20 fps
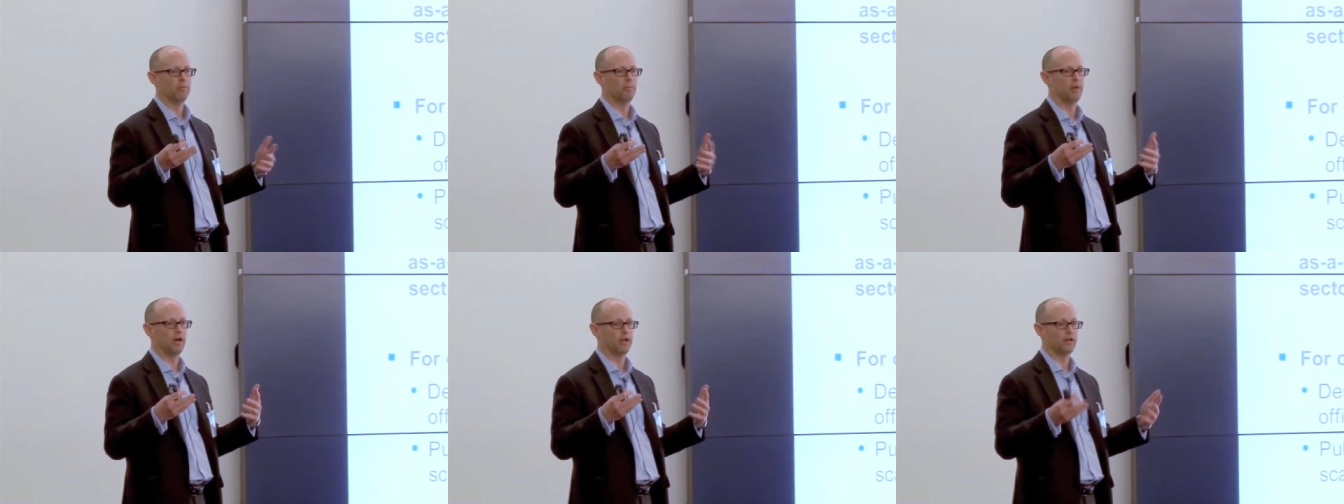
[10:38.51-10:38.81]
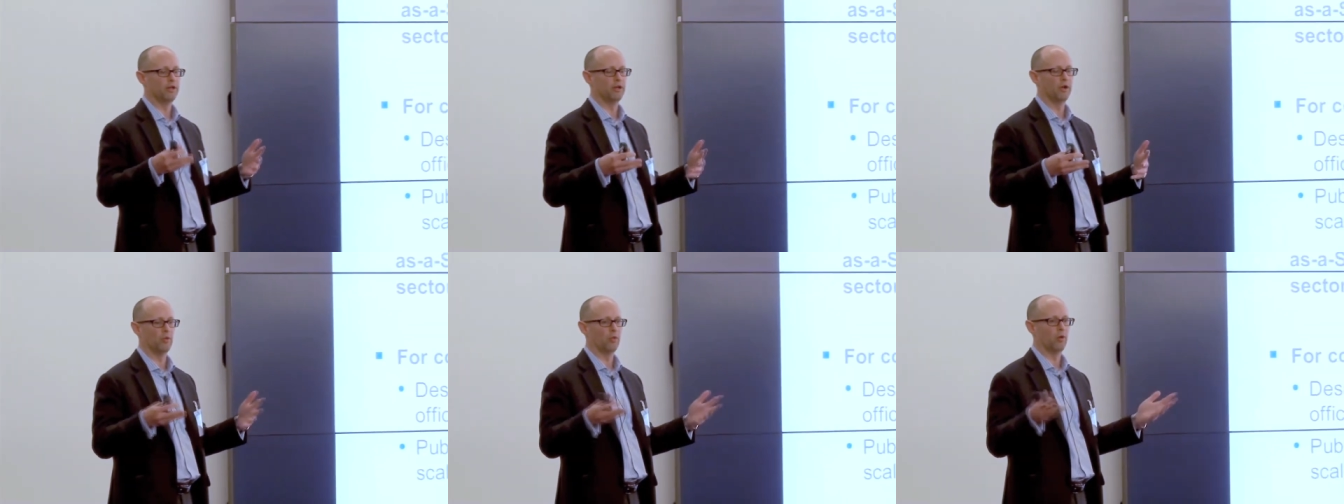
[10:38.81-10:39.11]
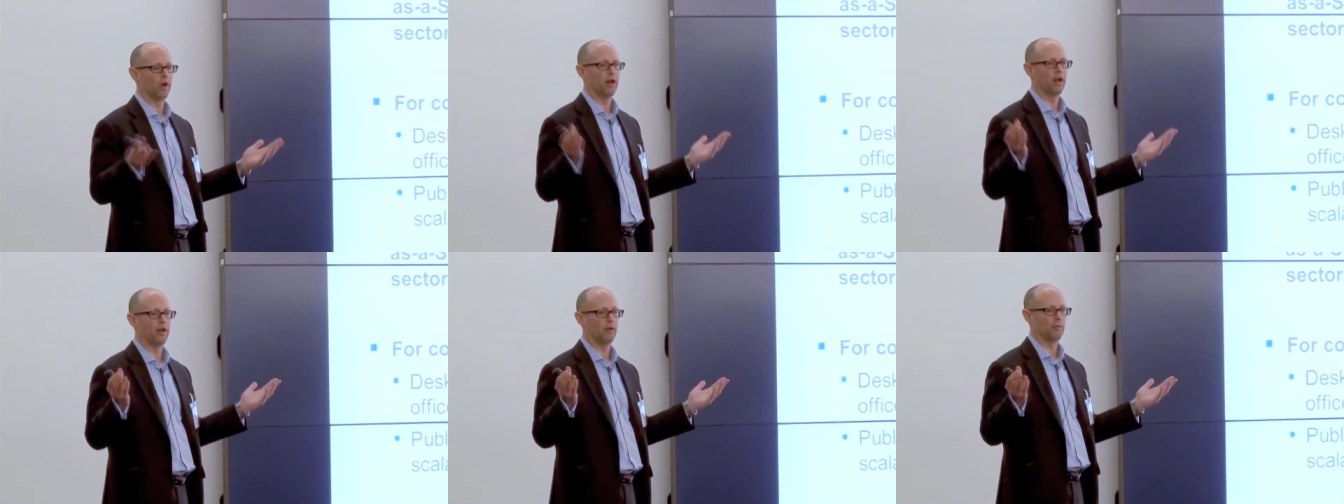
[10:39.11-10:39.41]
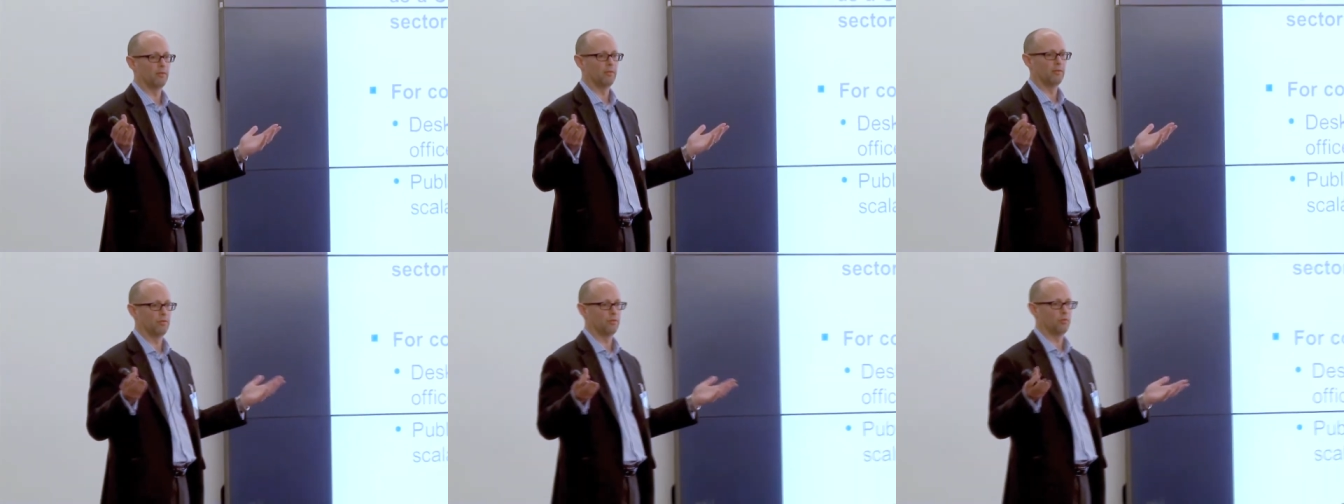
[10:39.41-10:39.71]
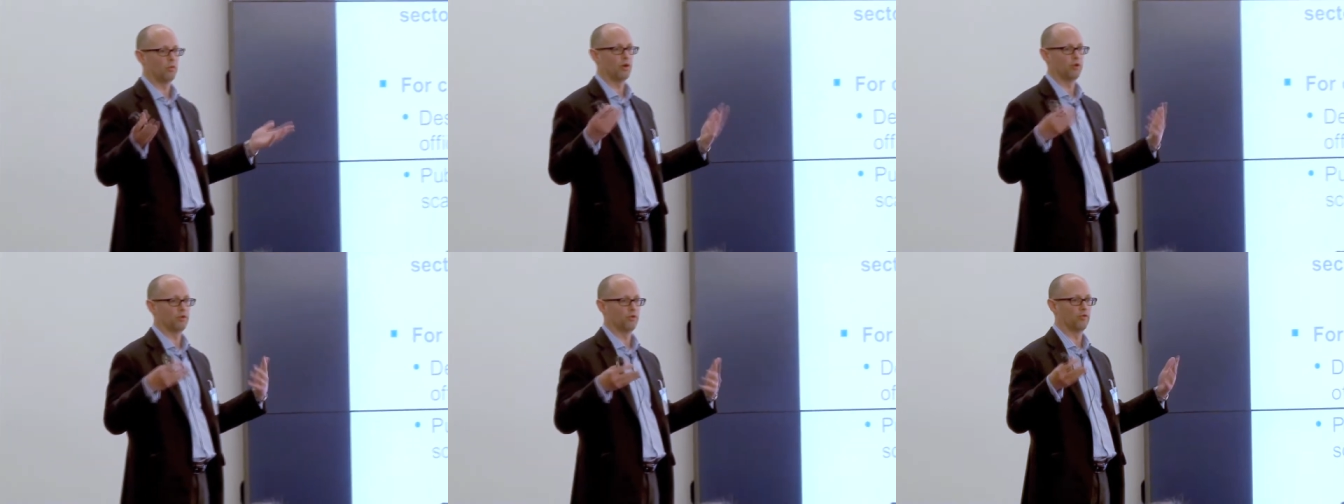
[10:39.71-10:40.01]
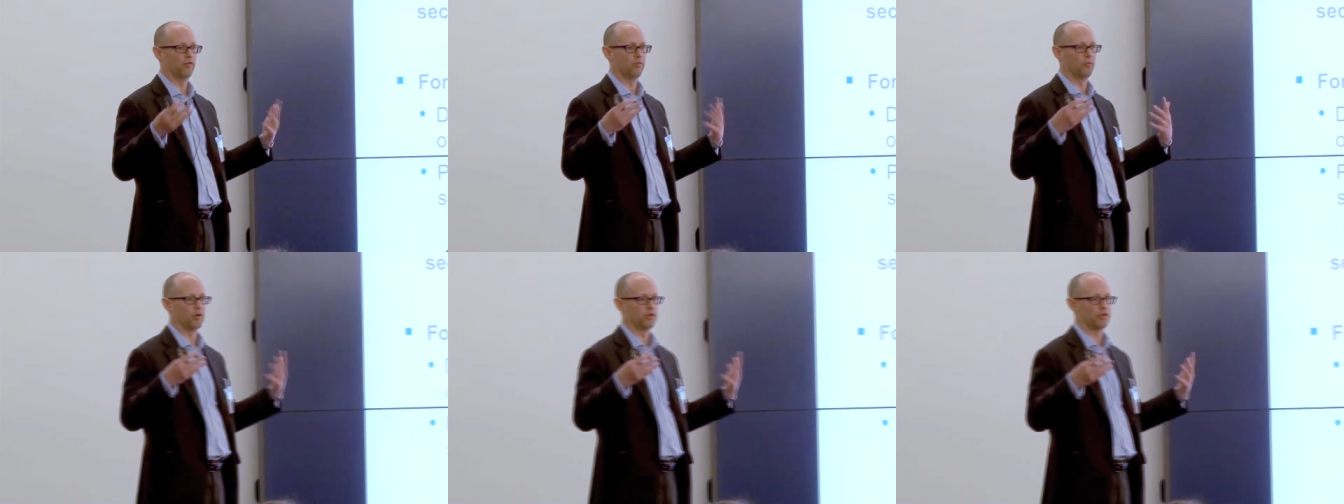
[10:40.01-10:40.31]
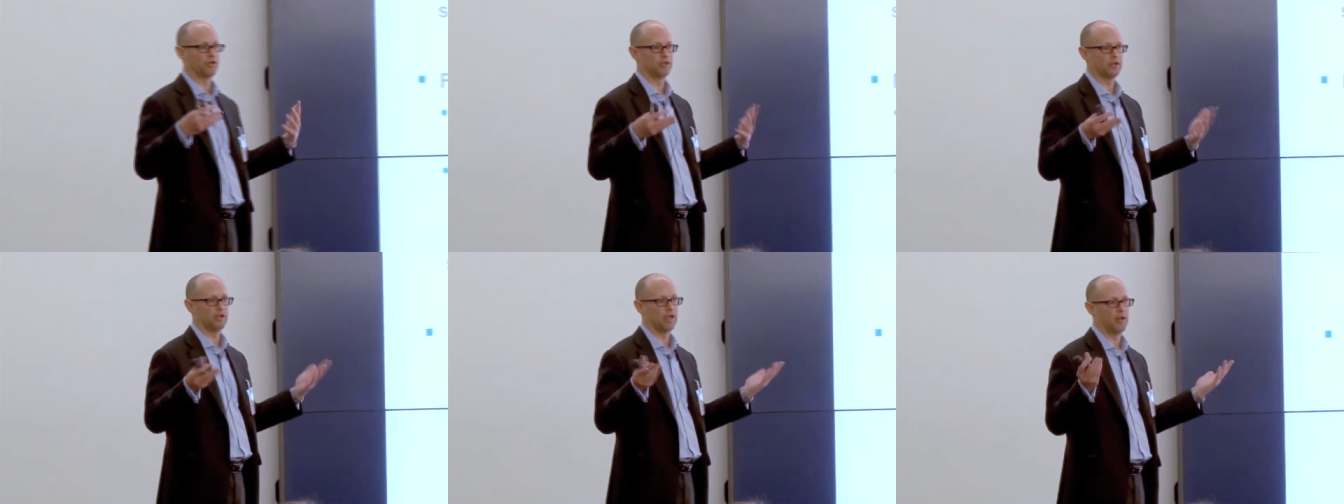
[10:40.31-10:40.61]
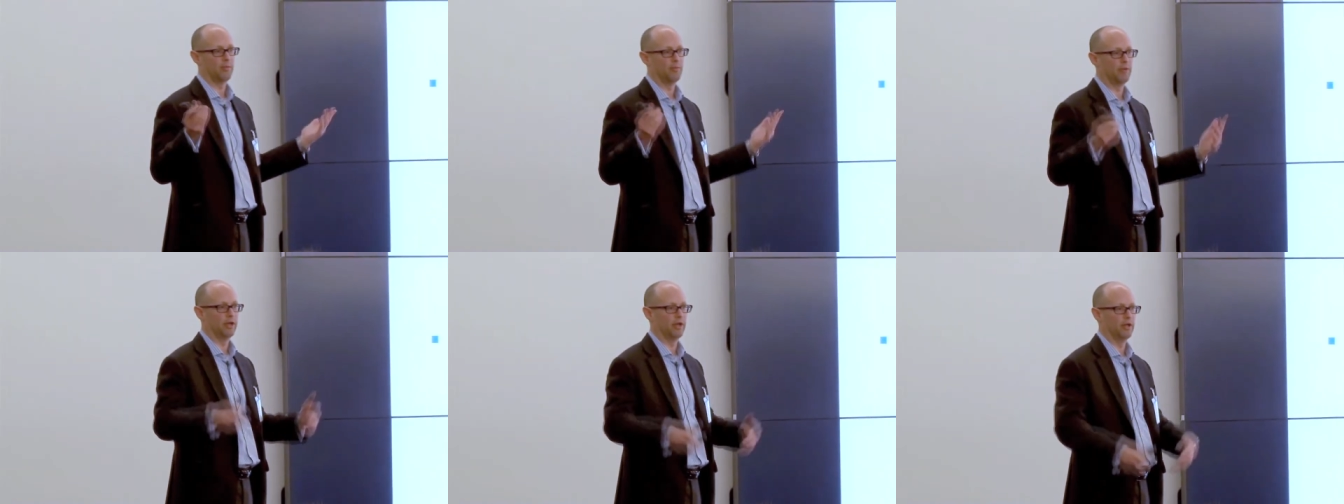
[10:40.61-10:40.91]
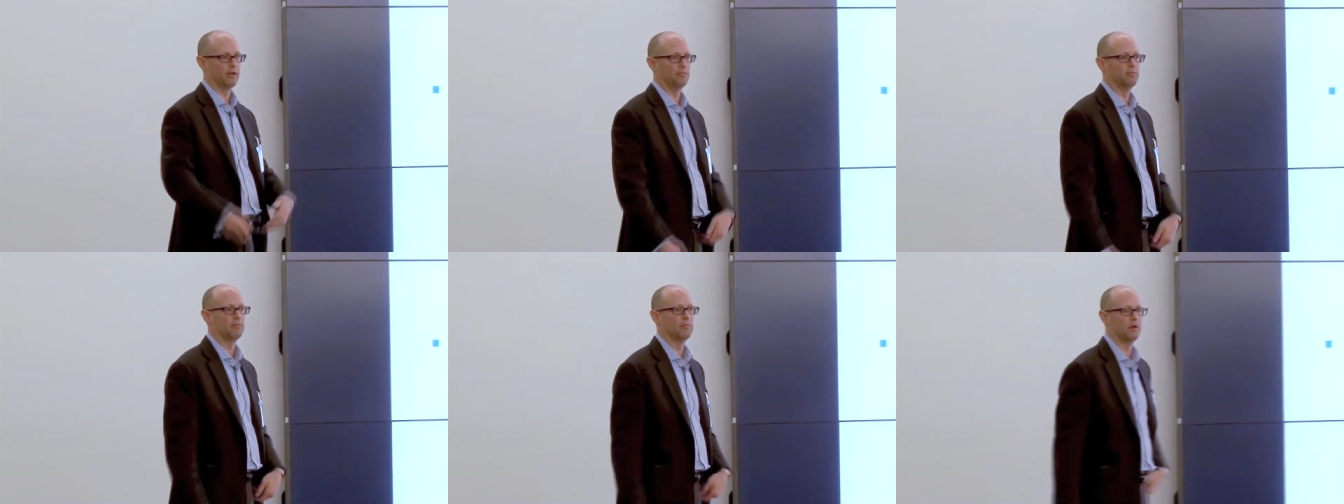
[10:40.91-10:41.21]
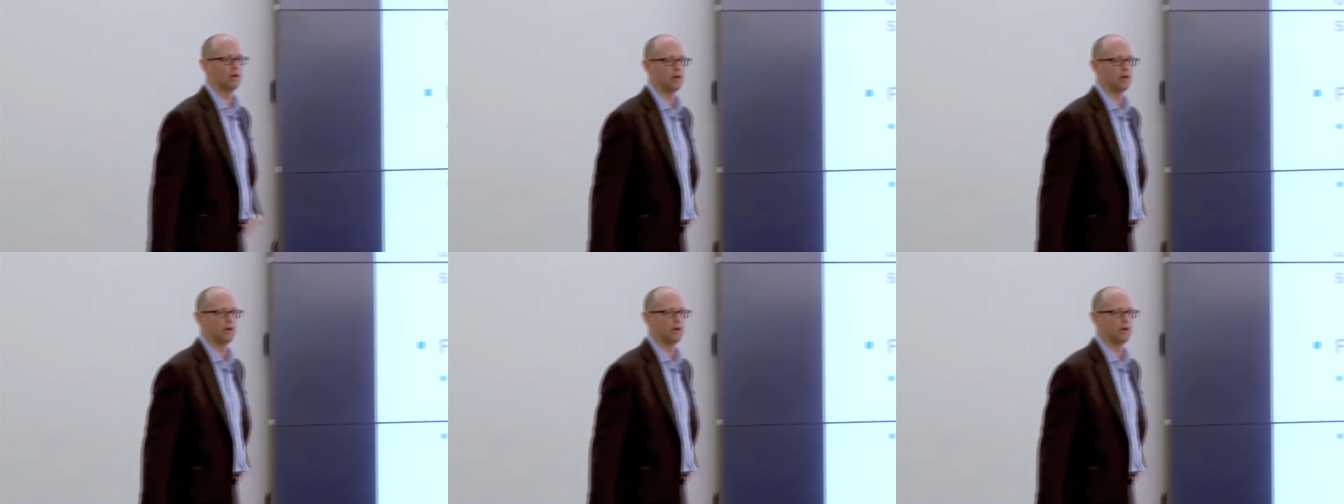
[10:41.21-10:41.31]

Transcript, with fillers: but you don't want to want to have purchased that many